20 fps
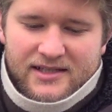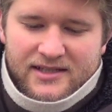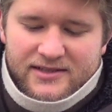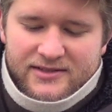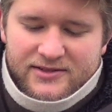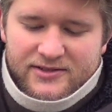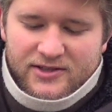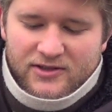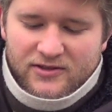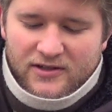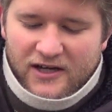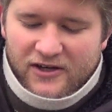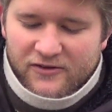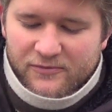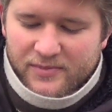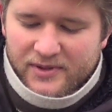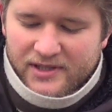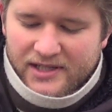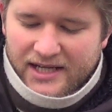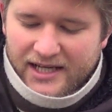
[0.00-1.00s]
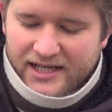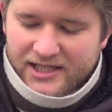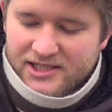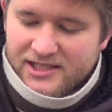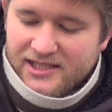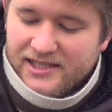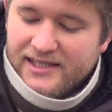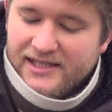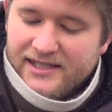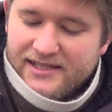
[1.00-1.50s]
So I've been
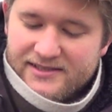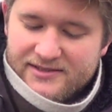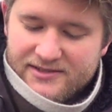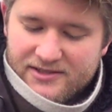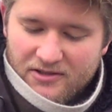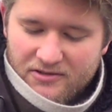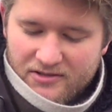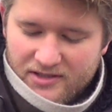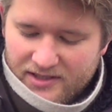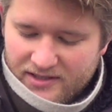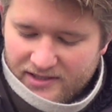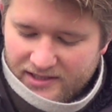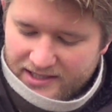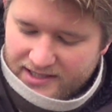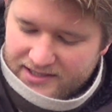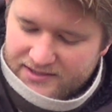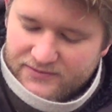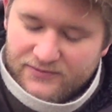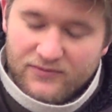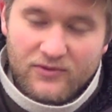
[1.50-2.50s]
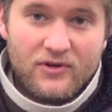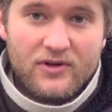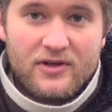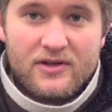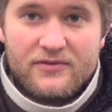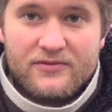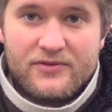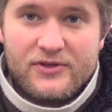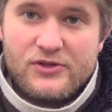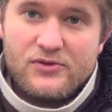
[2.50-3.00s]
actually soaking these for
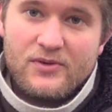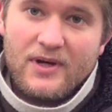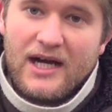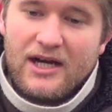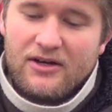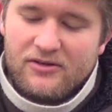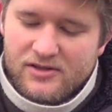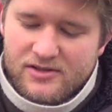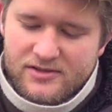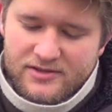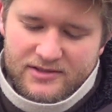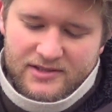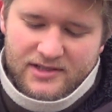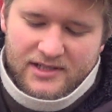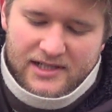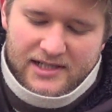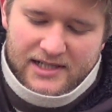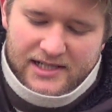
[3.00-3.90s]
a few hours